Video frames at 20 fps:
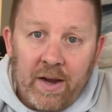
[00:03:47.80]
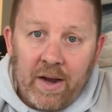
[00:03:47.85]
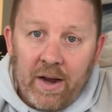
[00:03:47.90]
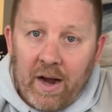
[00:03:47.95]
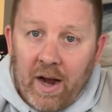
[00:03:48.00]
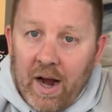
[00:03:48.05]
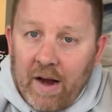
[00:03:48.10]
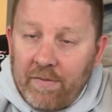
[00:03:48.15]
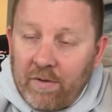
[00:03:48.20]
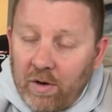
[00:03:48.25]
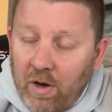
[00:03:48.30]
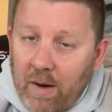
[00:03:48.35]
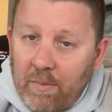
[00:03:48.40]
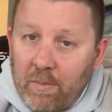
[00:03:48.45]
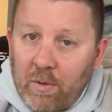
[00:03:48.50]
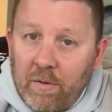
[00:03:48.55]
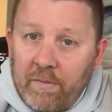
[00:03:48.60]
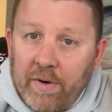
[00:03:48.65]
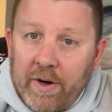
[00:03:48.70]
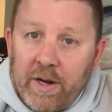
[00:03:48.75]
I have a lot
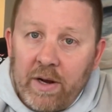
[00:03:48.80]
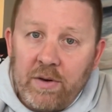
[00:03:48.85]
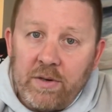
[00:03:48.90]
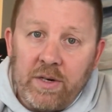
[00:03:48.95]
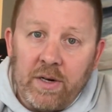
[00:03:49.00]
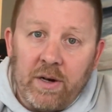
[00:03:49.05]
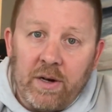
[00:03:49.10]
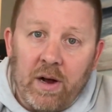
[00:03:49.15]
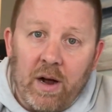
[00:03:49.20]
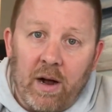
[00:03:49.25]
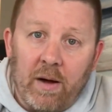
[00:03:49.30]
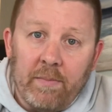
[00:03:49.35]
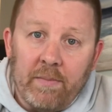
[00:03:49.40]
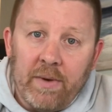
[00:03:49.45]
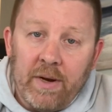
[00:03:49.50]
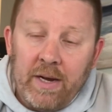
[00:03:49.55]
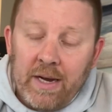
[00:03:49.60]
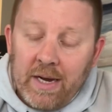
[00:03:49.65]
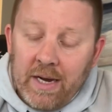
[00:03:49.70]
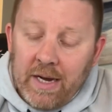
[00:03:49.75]
more videos to come.
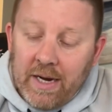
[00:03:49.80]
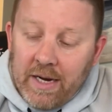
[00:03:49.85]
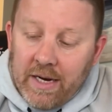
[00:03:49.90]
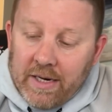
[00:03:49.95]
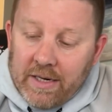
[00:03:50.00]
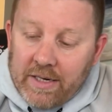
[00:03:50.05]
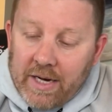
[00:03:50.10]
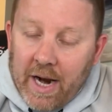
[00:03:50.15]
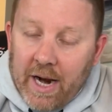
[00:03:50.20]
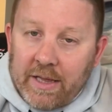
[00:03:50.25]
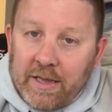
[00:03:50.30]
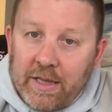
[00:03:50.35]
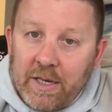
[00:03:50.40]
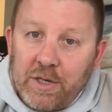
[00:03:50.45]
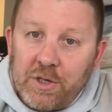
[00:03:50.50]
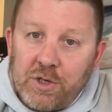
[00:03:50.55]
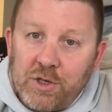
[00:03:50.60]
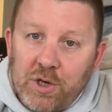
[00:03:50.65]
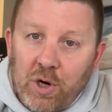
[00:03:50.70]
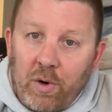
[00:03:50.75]
Take
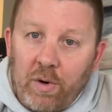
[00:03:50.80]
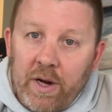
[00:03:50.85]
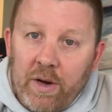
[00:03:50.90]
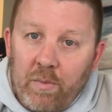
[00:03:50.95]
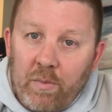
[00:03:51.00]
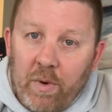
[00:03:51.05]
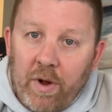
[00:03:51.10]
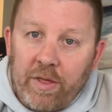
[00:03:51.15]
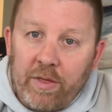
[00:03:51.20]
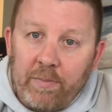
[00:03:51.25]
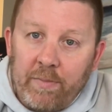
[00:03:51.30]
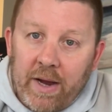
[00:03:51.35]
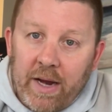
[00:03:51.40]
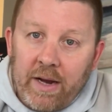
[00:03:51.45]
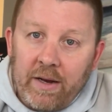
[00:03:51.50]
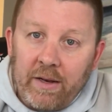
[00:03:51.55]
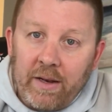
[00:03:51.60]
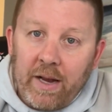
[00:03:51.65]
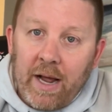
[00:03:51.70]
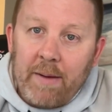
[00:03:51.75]
this journey with
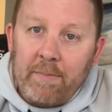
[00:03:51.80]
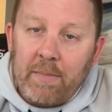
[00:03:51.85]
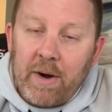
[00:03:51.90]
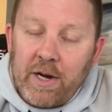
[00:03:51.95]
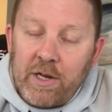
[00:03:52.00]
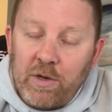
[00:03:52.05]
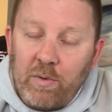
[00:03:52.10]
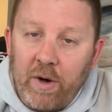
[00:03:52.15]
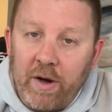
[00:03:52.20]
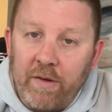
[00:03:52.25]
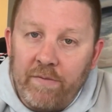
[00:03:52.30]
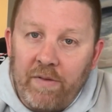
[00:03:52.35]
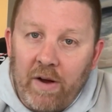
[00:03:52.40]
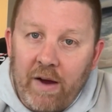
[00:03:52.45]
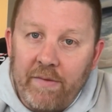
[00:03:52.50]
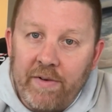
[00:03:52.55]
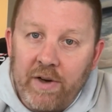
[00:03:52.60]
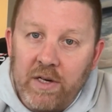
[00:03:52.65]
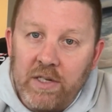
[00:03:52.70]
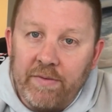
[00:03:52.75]
me. Let my
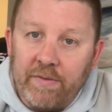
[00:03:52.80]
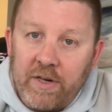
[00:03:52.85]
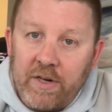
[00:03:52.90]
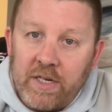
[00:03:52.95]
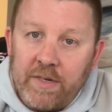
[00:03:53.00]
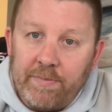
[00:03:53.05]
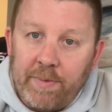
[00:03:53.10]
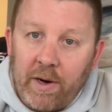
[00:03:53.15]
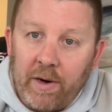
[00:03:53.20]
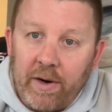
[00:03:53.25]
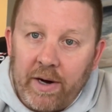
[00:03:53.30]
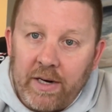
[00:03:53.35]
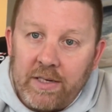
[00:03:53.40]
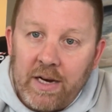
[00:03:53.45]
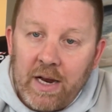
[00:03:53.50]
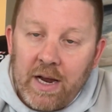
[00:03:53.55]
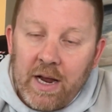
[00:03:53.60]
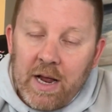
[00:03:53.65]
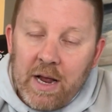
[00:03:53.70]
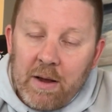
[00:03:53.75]
25 years of experience
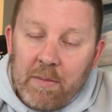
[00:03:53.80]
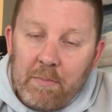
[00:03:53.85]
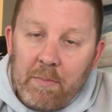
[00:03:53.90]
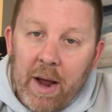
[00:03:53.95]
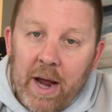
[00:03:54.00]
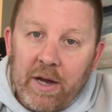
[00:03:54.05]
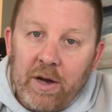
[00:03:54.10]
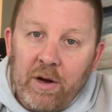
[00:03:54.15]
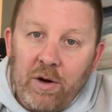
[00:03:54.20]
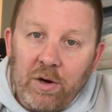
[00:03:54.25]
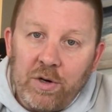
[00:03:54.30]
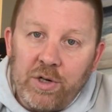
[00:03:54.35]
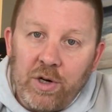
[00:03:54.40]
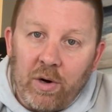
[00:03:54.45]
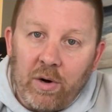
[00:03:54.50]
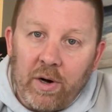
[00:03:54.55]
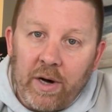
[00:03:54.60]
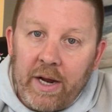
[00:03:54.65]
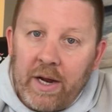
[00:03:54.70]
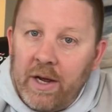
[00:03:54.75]
make your
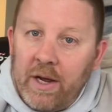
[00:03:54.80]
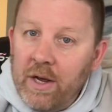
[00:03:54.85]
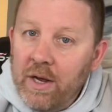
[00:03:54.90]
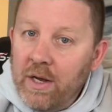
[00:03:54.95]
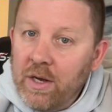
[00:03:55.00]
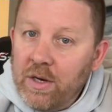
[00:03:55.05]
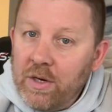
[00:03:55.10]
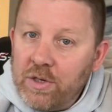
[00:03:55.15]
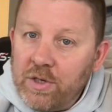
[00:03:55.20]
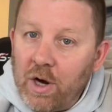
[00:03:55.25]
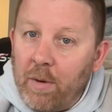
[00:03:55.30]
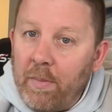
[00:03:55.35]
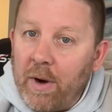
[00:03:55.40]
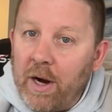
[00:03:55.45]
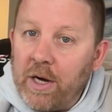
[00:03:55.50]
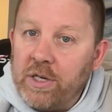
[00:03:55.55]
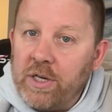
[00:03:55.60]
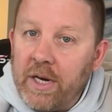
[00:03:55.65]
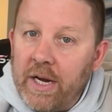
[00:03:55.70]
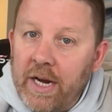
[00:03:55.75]
journey so
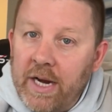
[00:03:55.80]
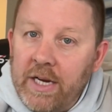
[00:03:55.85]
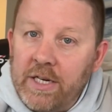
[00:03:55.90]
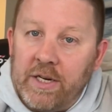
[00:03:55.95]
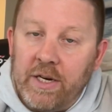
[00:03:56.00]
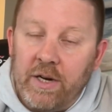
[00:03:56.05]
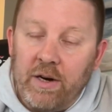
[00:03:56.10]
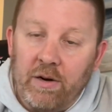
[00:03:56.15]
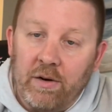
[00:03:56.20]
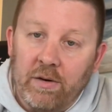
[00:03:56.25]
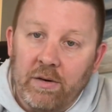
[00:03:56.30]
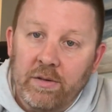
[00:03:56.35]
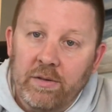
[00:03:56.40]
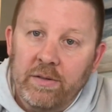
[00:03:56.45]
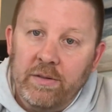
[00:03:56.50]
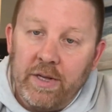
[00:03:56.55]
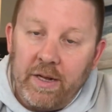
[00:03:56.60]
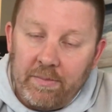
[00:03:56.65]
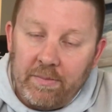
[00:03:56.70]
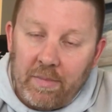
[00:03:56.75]
much easier
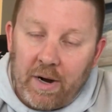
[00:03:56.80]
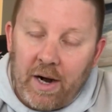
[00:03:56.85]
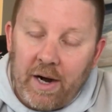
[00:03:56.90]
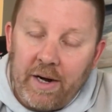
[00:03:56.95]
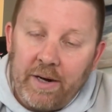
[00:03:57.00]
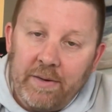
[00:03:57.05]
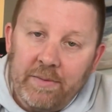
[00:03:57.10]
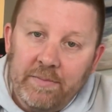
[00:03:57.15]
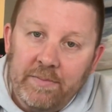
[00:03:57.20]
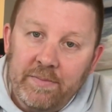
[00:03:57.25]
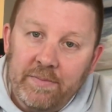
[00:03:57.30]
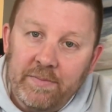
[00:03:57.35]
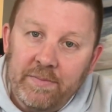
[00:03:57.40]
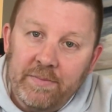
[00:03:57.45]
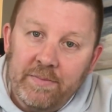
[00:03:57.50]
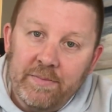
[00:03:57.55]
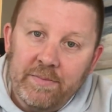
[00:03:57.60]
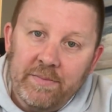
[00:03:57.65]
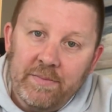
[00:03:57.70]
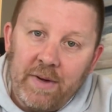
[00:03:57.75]
than mine.
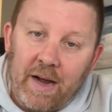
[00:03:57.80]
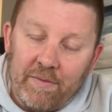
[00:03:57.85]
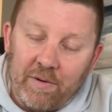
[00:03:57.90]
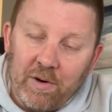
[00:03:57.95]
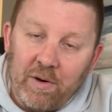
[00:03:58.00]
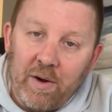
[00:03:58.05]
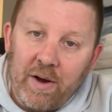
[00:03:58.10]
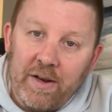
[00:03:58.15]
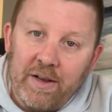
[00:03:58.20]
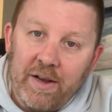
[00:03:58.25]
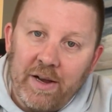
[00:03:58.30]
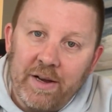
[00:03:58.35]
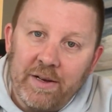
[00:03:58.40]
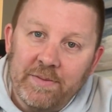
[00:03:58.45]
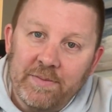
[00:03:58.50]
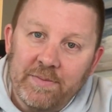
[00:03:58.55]
Have a great day.